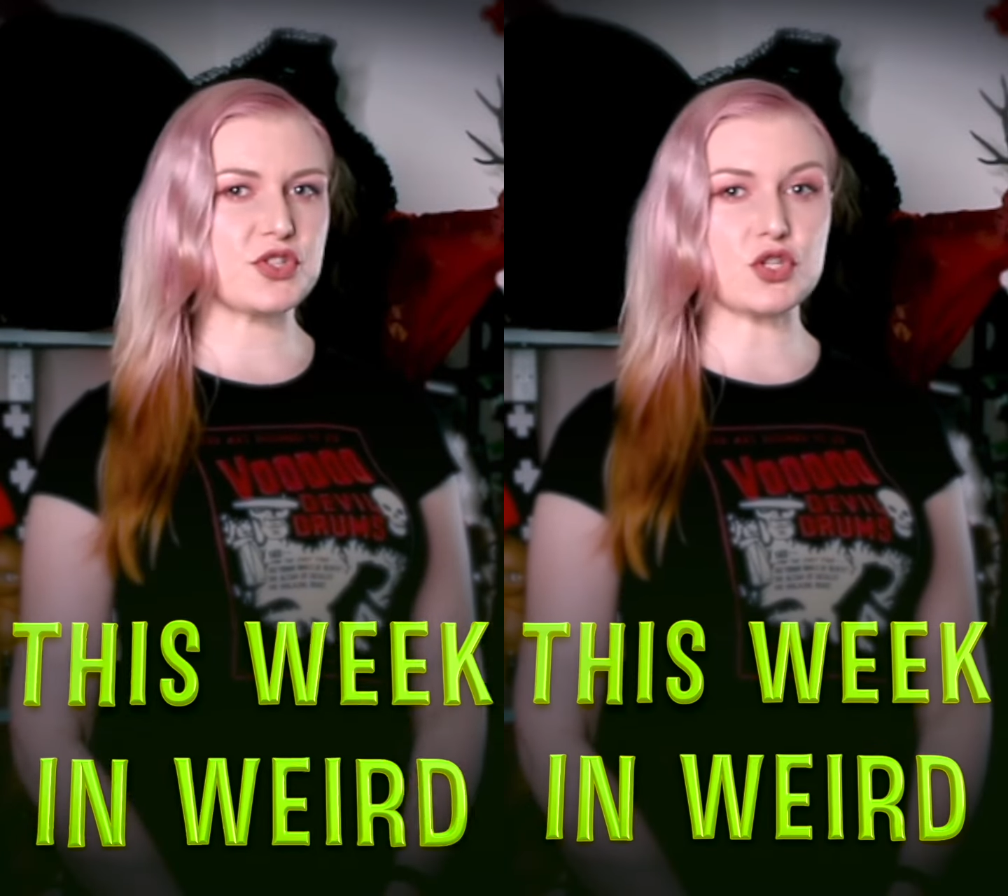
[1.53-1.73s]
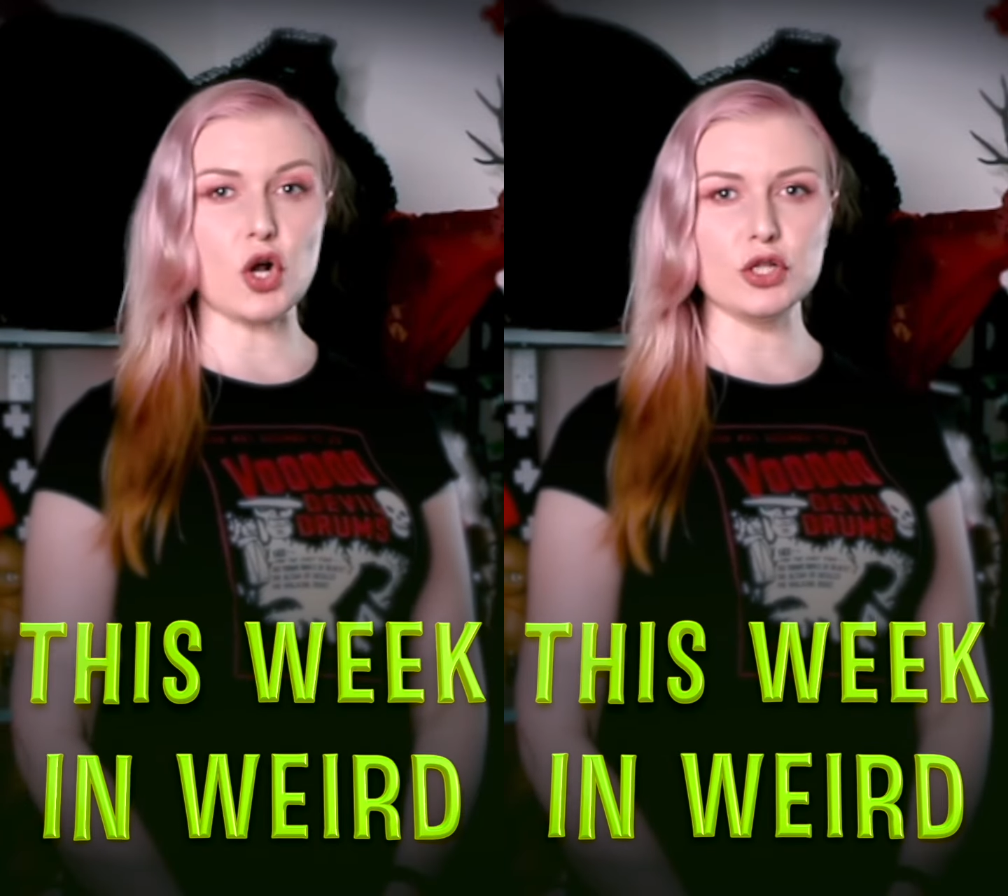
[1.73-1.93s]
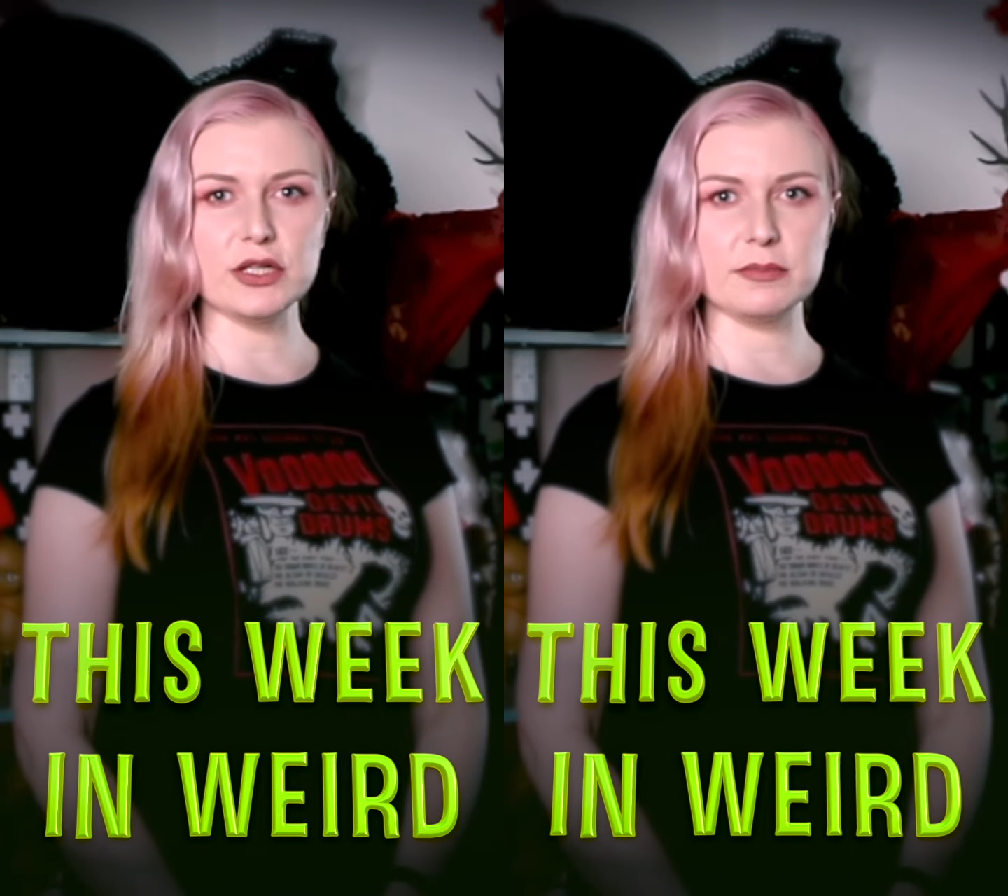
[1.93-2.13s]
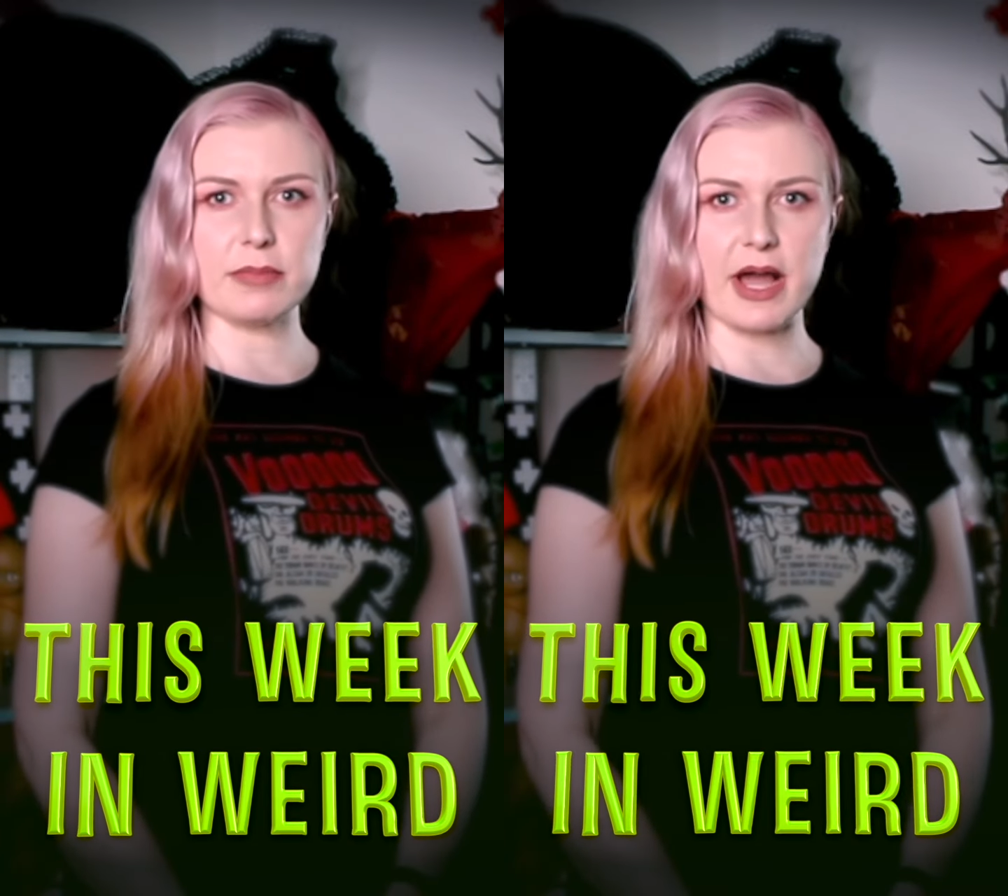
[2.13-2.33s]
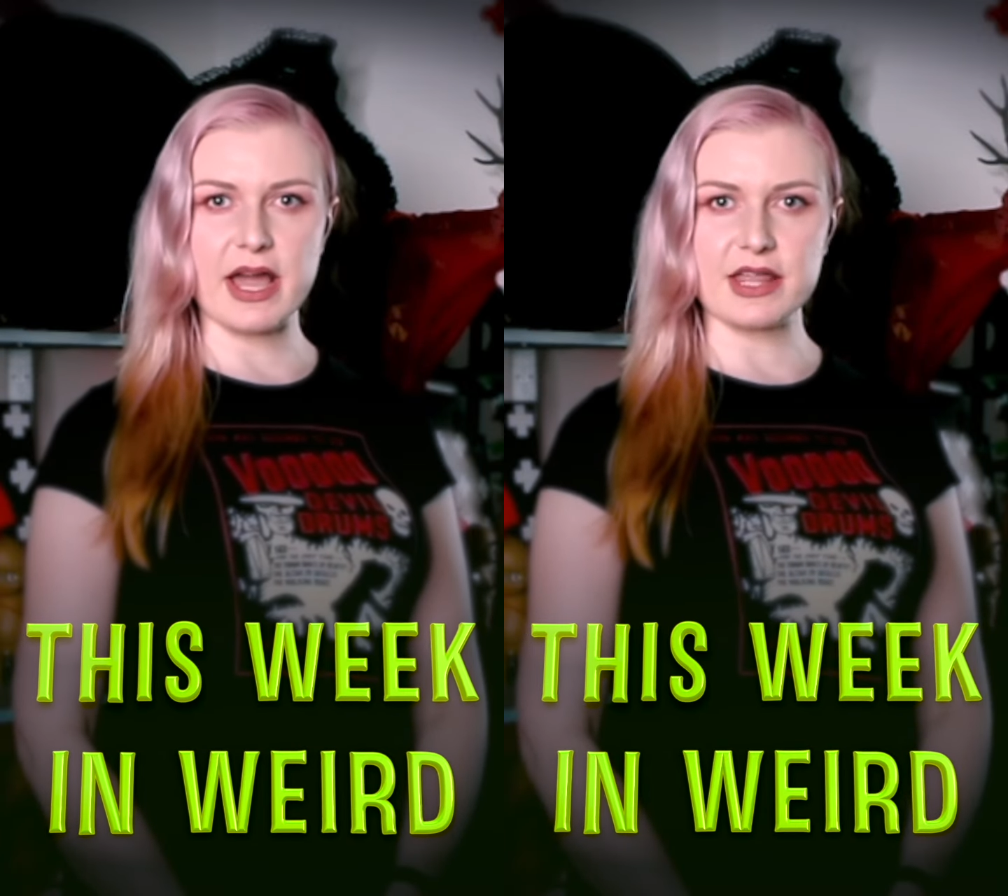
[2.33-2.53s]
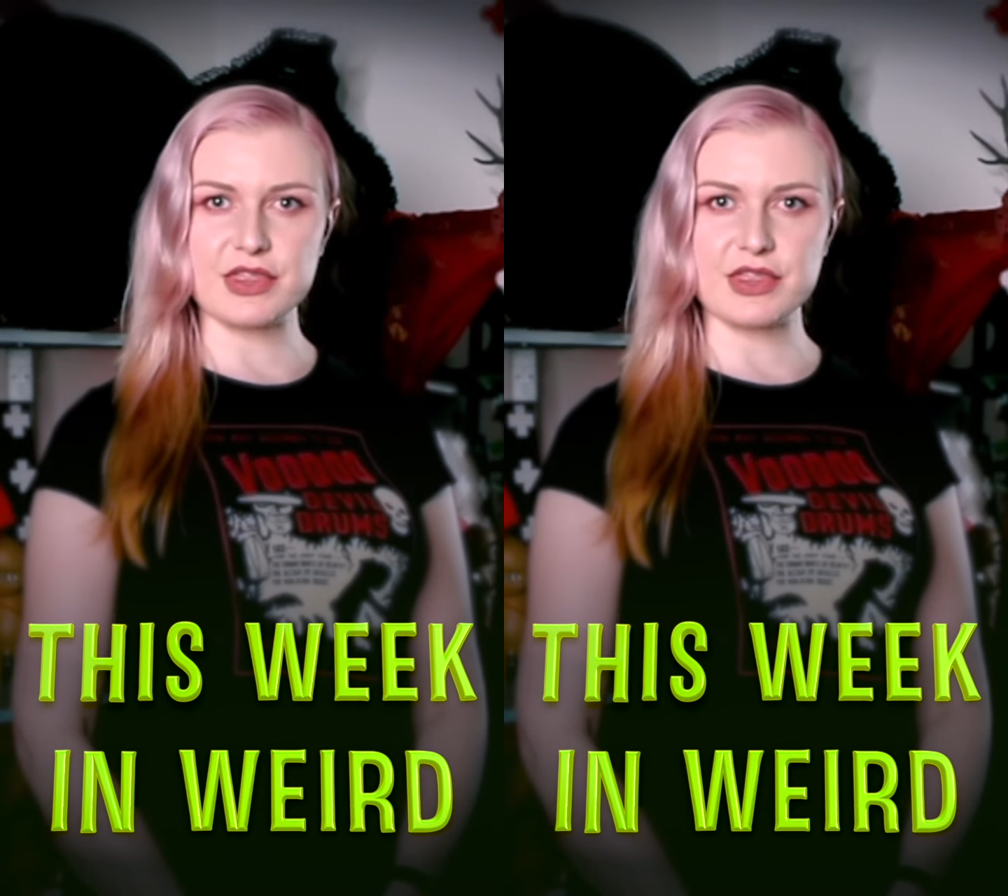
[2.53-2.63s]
stolen by